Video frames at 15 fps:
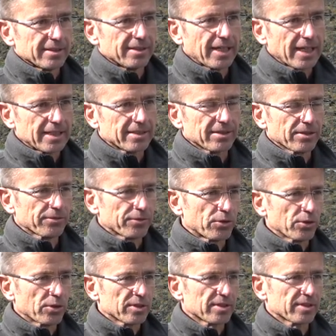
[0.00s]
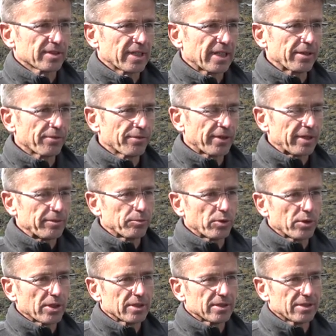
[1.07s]
that, of course, if that
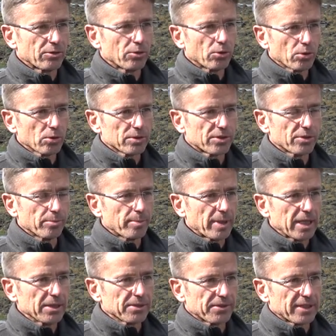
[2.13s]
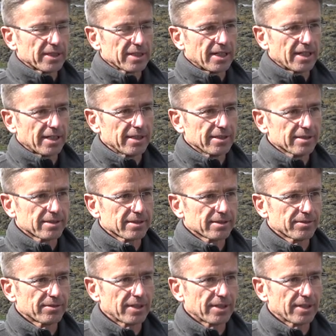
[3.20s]
were all to melt, that ice,